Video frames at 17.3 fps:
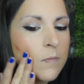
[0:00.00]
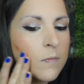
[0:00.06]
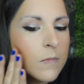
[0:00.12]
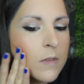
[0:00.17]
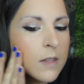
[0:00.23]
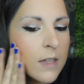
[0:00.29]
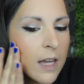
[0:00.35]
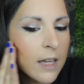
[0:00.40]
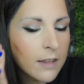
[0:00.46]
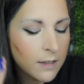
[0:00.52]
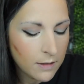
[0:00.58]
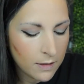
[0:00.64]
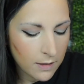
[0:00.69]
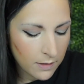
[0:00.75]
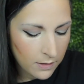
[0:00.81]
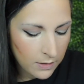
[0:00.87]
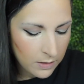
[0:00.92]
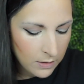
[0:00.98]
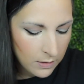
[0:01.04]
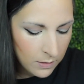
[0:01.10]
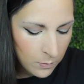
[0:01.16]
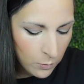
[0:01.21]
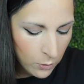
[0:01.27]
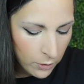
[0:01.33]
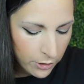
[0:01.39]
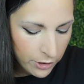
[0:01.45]
And I think this is
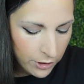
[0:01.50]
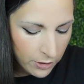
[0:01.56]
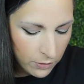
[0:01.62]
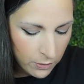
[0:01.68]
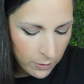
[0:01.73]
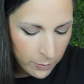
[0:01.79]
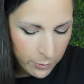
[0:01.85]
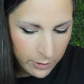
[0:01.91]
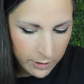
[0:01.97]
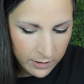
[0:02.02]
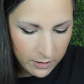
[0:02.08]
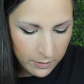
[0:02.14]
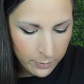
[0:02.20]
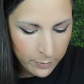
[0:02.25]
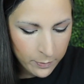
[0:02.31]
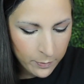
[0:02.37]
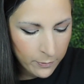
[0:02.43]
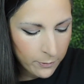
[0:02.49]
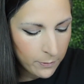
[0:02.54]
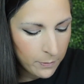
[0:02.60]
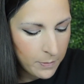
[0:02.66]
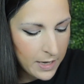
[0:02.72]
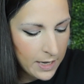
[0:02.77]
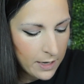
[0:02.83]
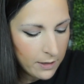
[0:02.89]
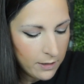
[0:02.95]
Margin or Prism from
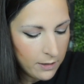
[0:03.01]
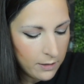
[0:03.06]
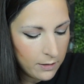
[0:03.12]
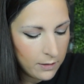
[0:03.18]
MAC.